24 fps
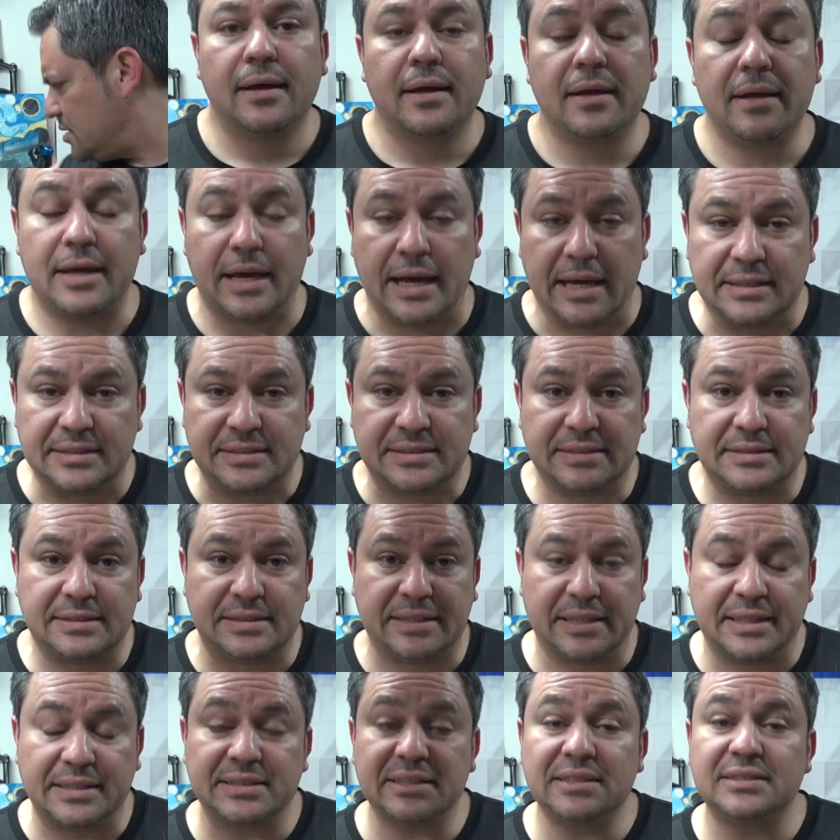Yes,
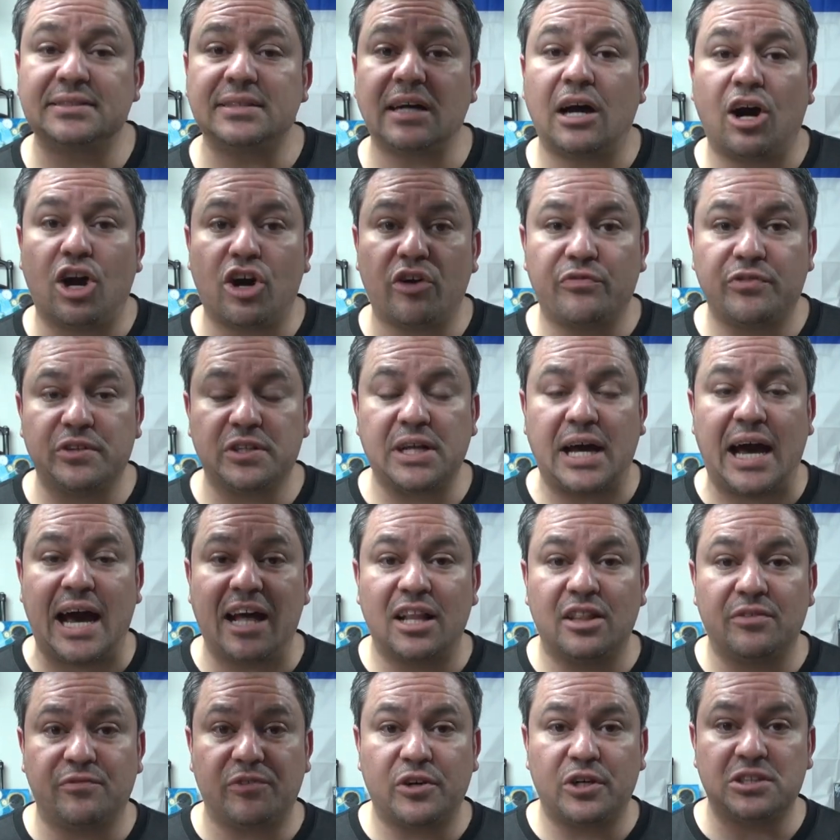this is
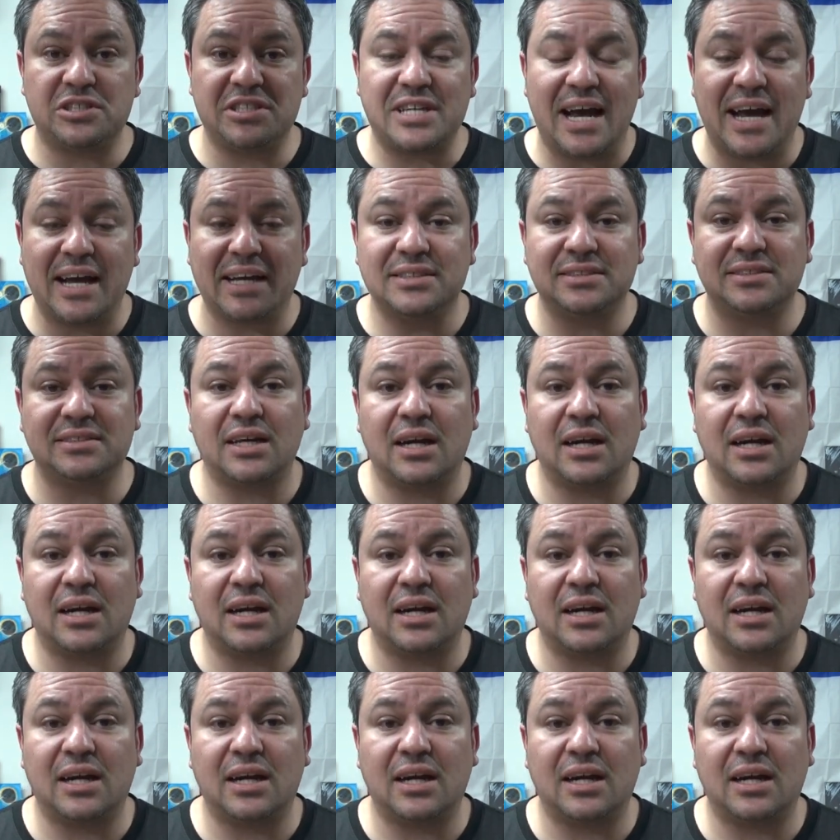advertised